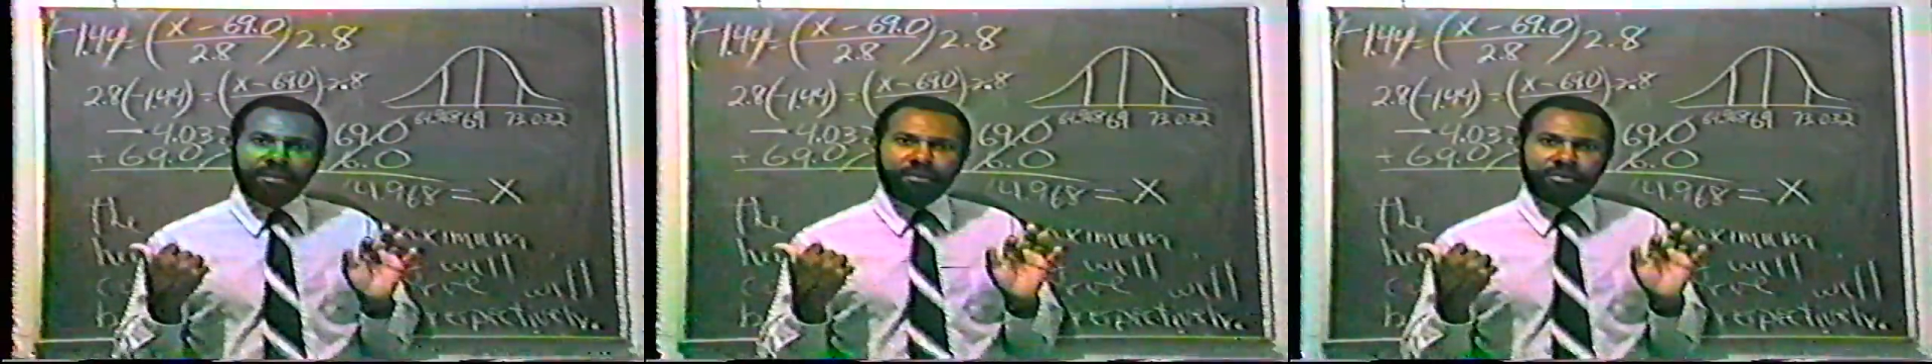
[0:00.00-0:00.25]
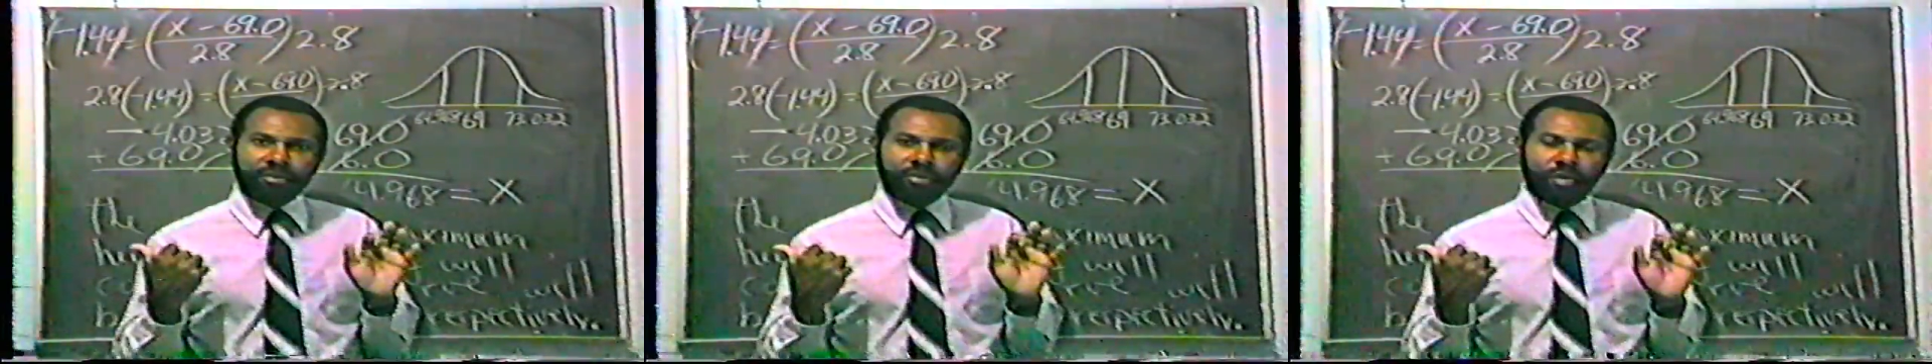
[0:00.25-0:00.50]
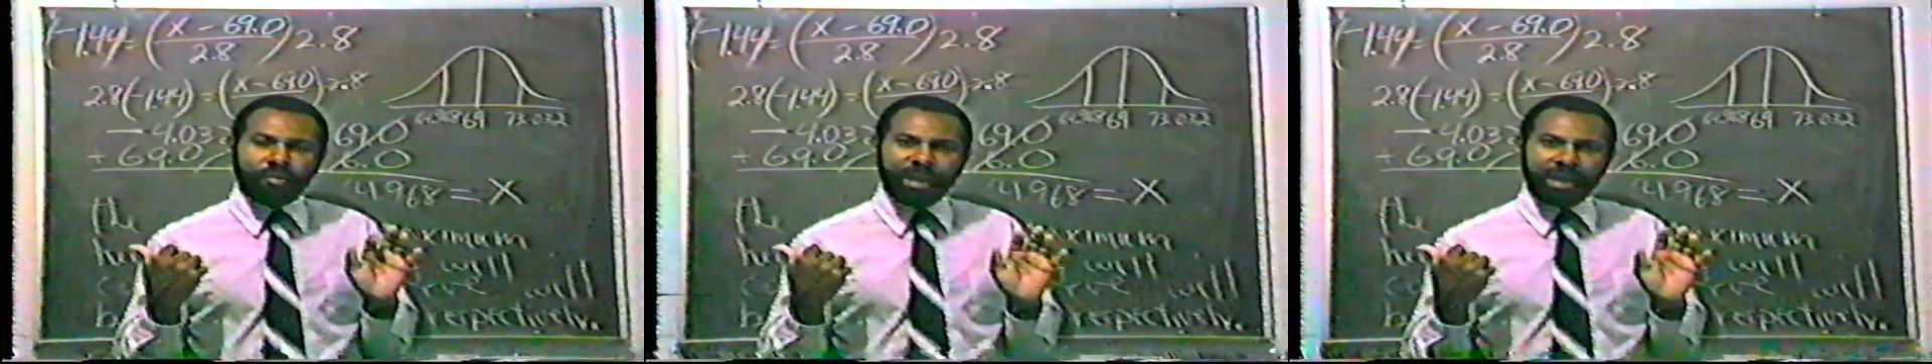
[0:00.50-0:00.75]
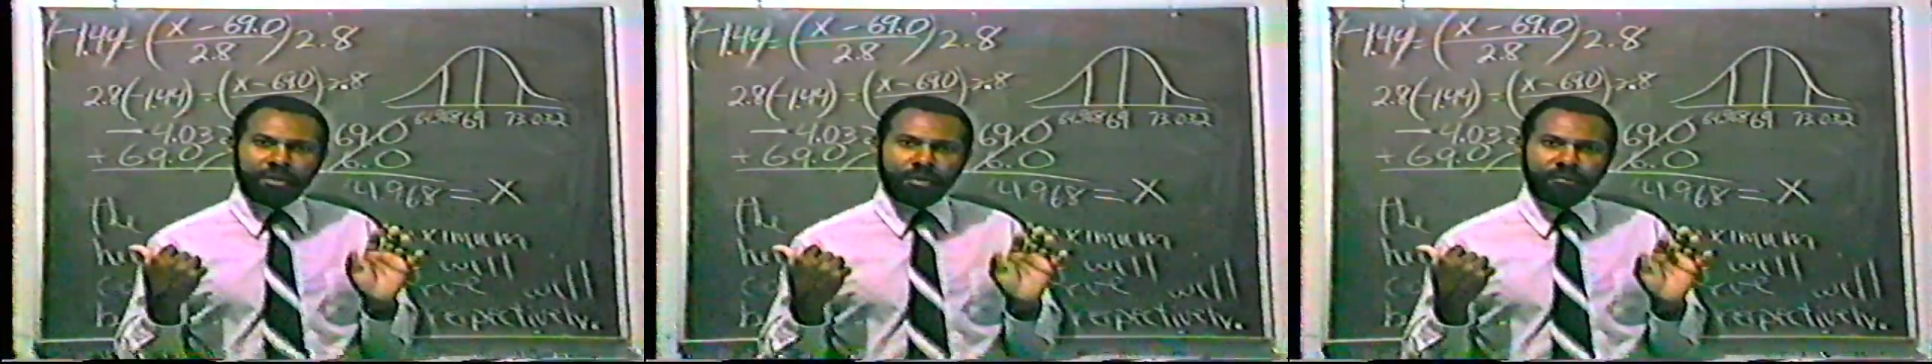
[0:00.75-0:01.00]
you go
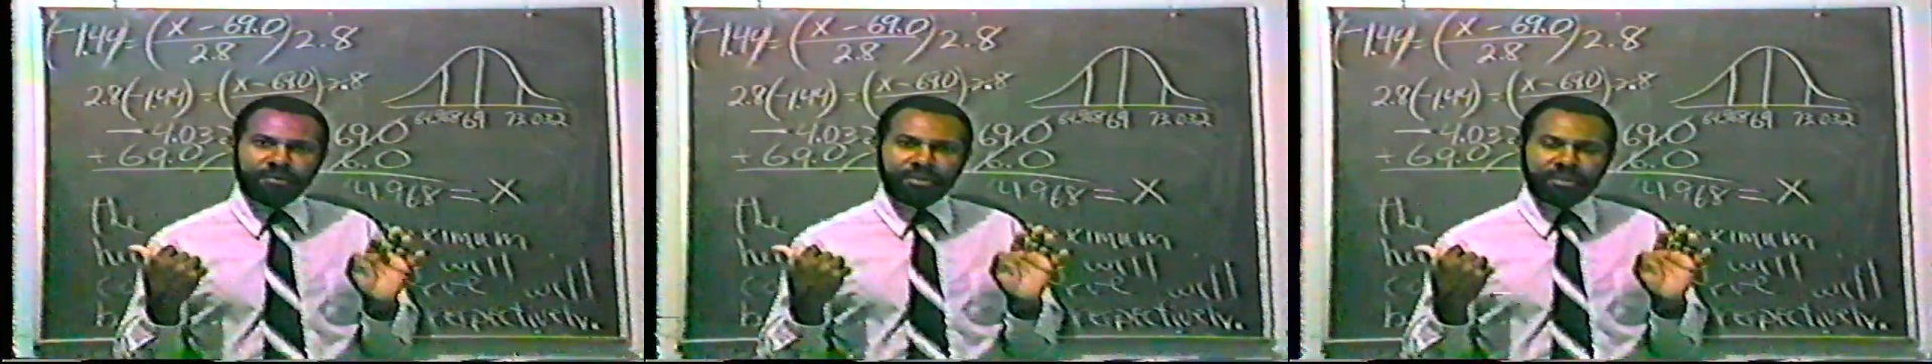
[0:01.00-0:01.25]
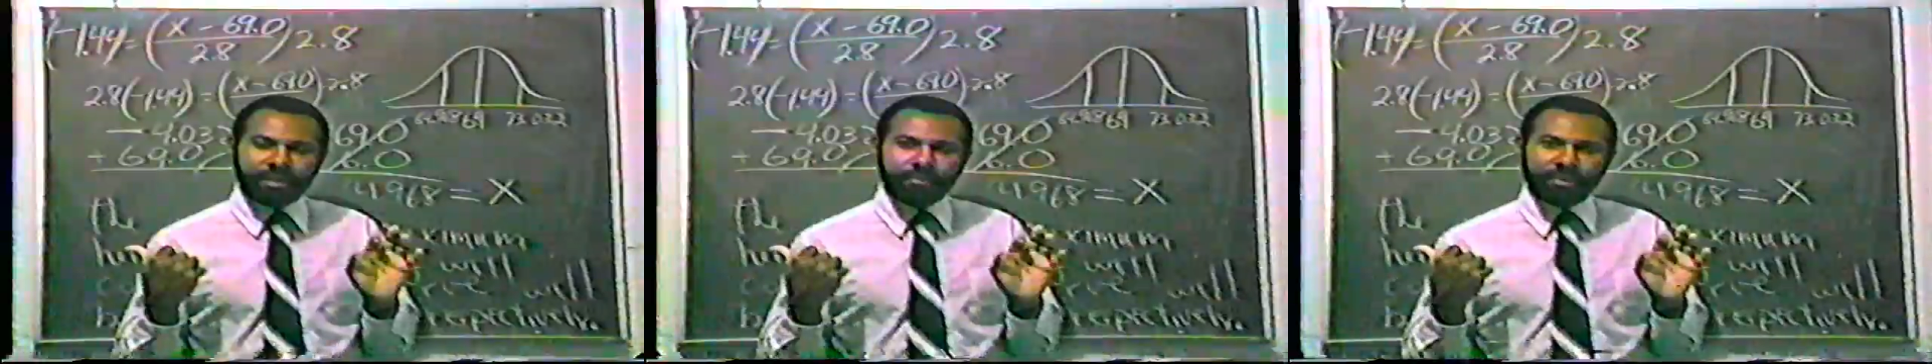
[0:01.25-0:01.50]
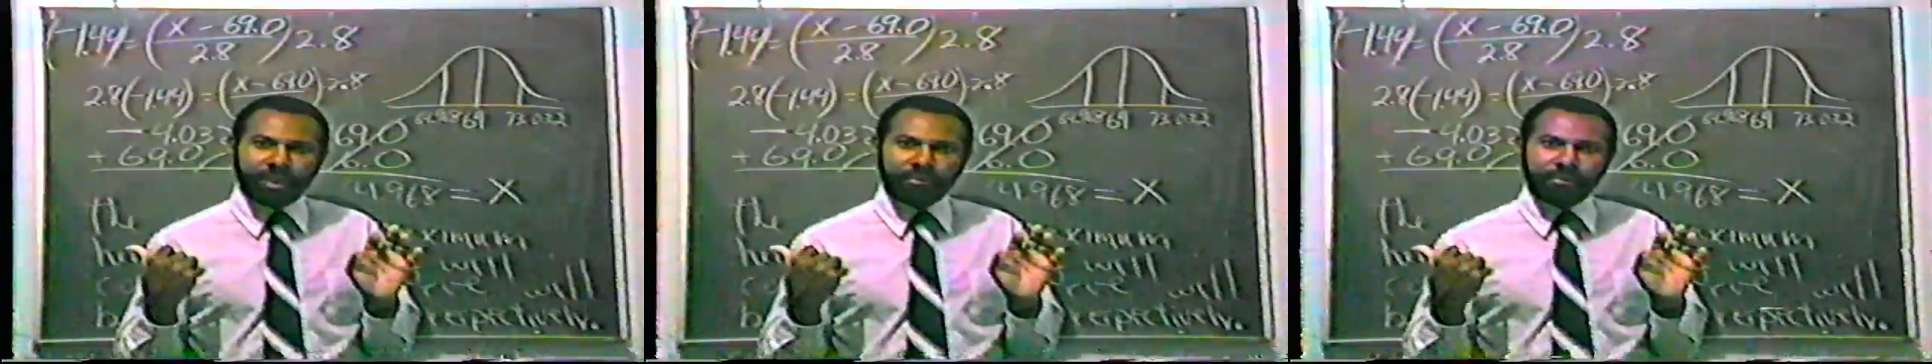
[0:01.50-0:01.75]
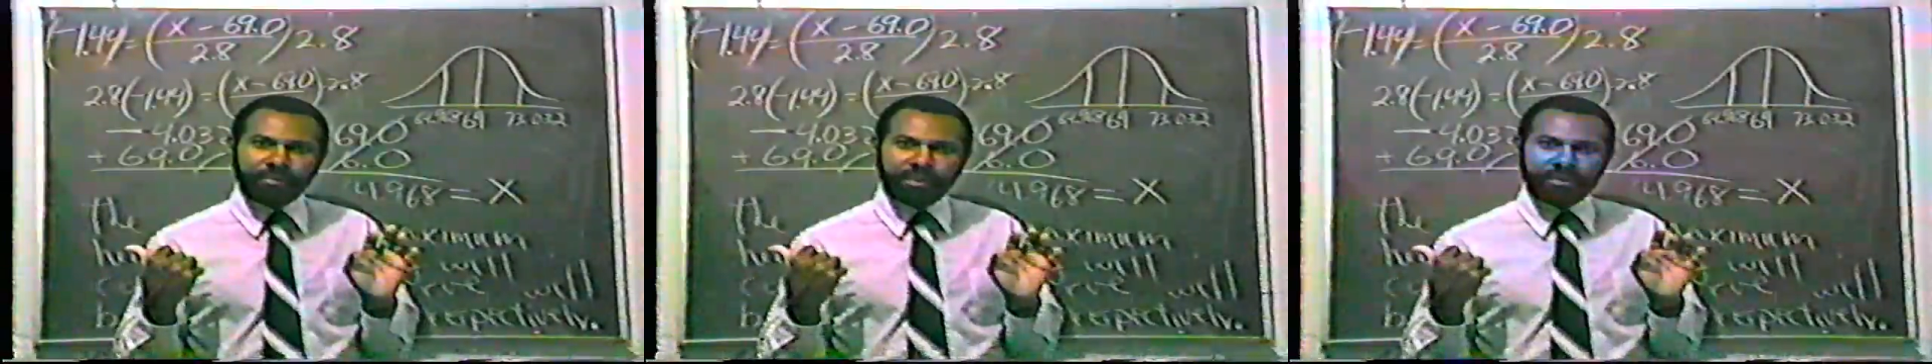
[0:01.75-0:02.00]
back over to that
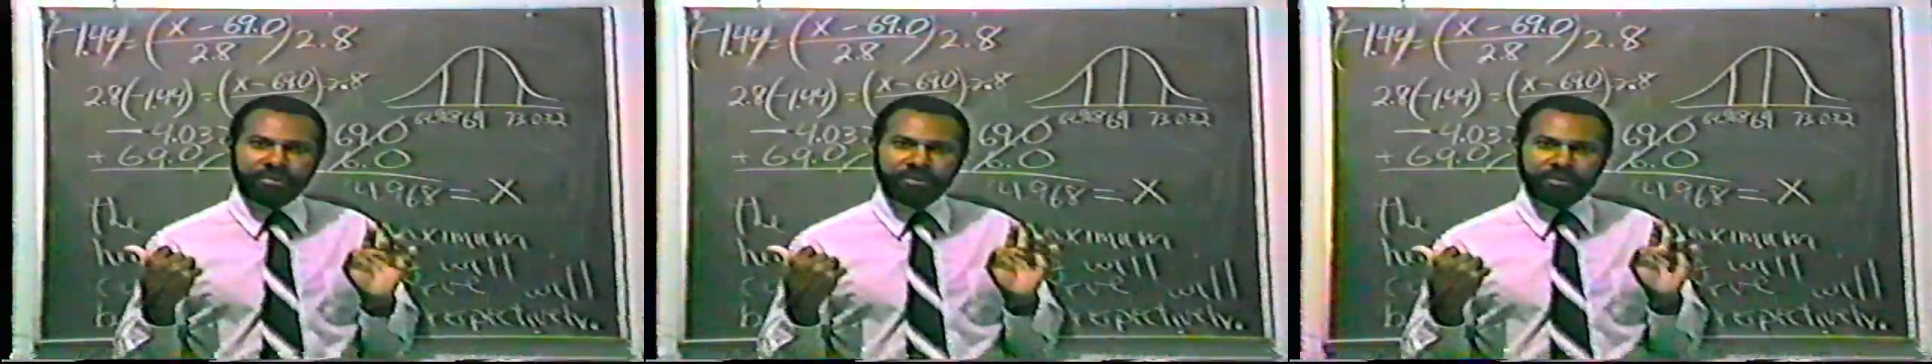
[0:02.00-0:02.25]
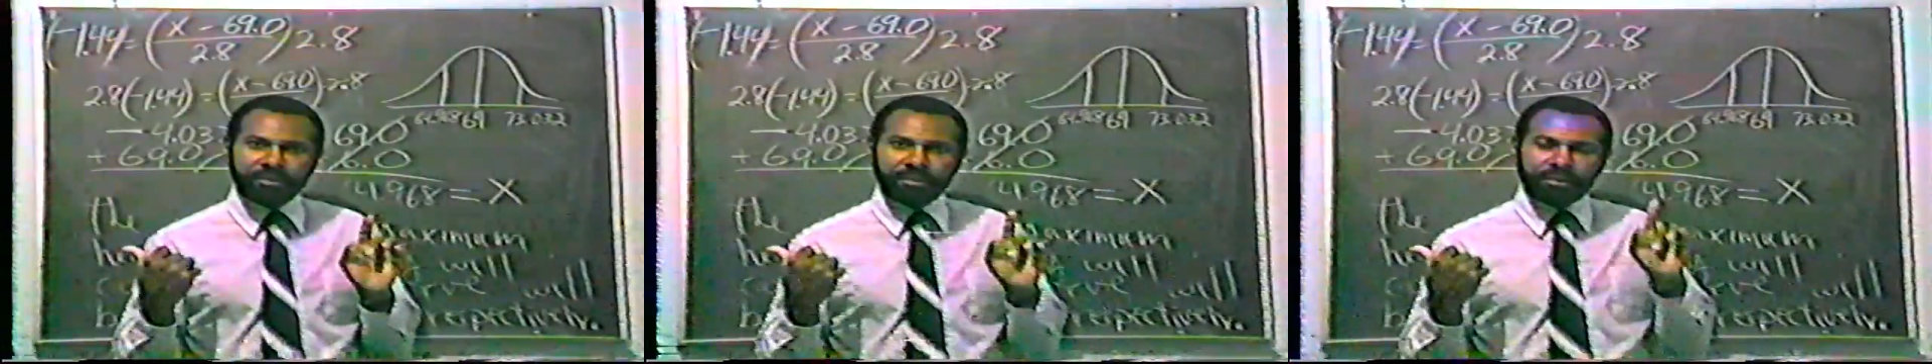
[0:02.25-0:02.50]
probability